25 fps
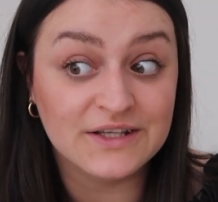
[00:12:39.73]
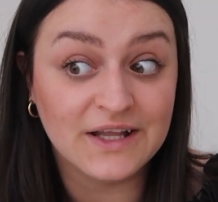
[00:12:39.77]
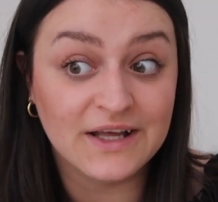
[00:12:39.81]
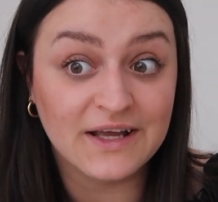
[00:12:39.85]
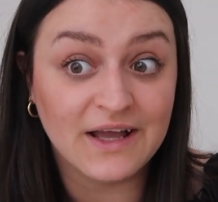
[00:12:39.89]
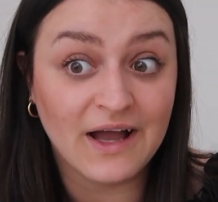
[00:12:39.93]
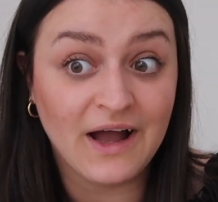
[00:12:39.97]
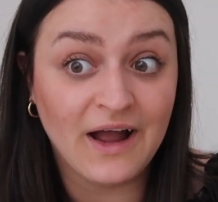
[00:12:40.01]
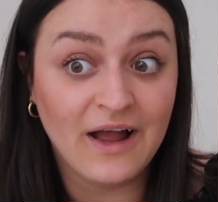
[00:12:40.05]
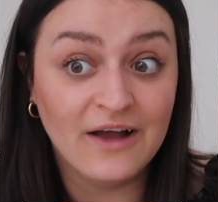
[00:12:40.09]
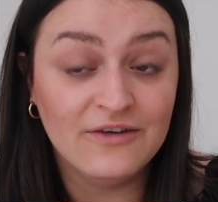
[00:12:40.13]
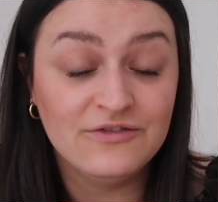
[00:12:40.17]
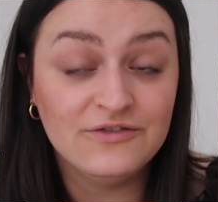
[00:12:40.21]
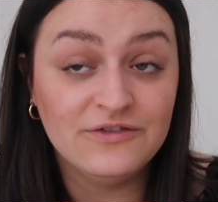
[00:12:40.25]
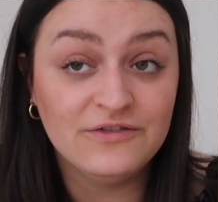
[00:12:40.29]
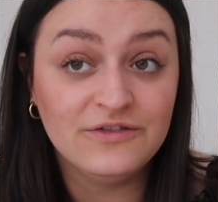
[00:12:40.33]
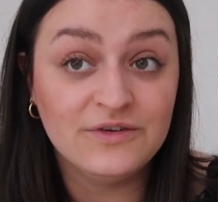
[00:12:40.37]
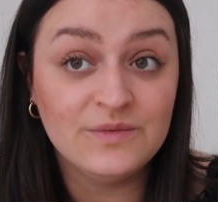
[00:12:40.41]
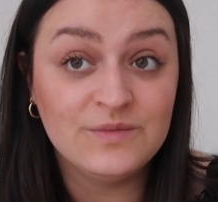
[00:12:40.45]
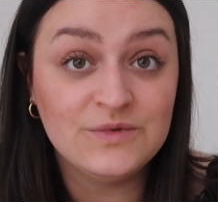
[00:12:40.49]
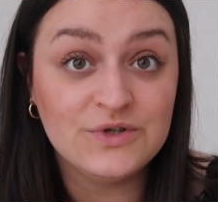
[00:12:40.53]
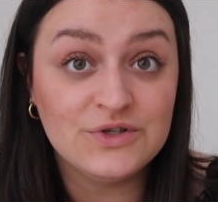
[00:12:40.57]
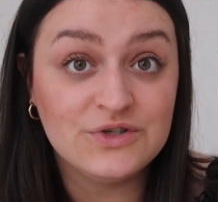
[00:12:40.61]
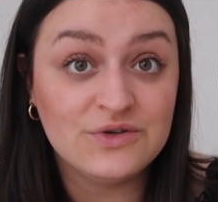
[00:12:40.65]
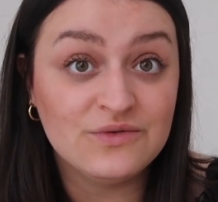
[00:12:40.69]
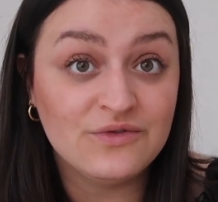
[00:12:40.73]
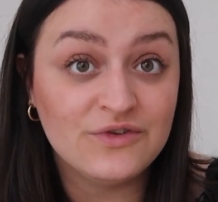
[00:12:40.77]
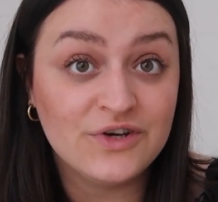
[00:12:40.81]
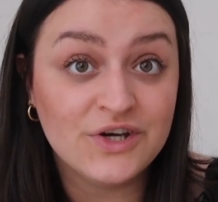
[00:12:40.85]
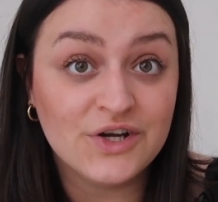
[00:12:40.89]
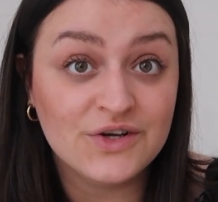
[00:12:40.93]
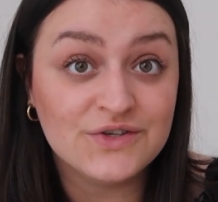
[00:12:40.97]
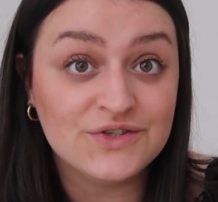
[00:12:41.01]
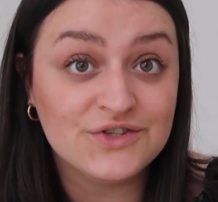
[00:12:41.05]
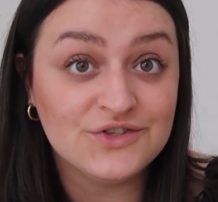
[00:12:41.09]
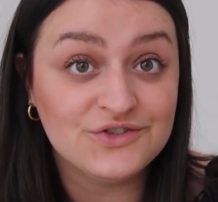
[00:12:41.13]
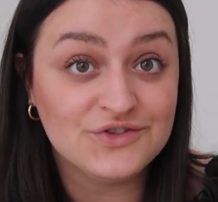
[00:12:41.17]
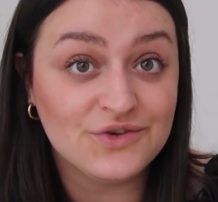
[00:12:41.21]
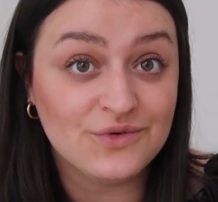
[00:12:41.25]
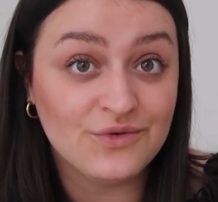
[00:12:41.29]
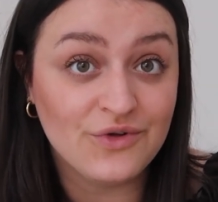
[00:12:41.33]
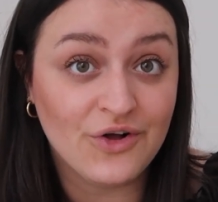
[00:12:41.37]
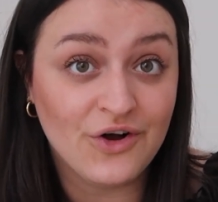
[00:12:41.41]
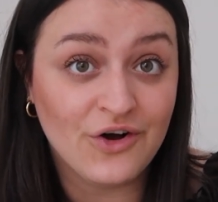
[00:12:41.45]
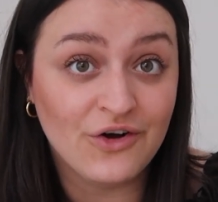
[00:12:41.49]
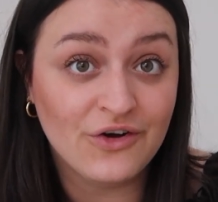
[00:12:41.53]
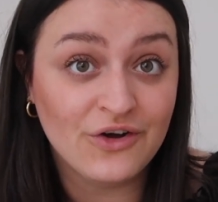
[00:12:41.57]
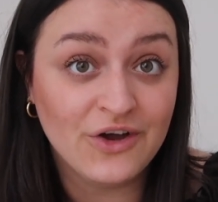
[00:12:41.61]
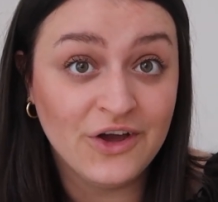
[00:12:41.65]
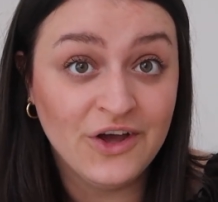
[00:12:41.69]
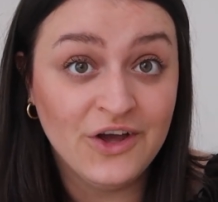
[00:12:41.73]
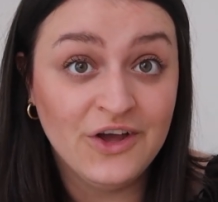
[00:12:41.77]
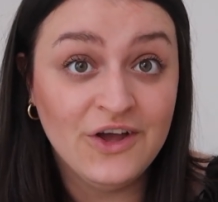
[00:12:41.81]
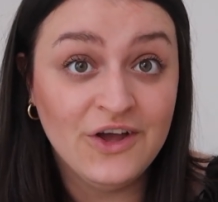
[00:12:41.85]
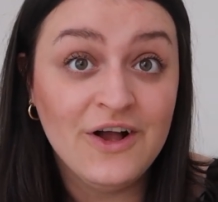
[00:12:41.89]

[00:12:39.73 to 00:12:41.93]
Like, I haven't filmed YouTube videos in so long